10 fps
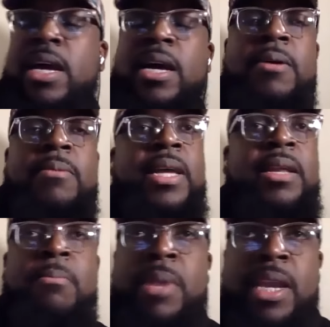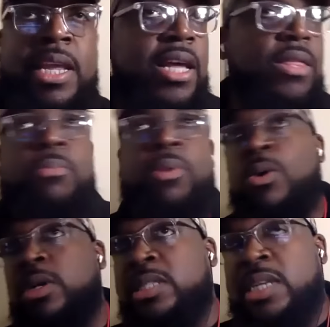um, and many other
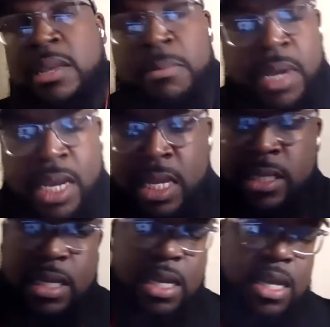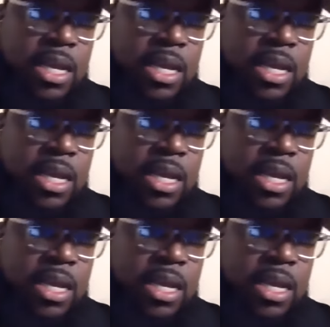boards and committees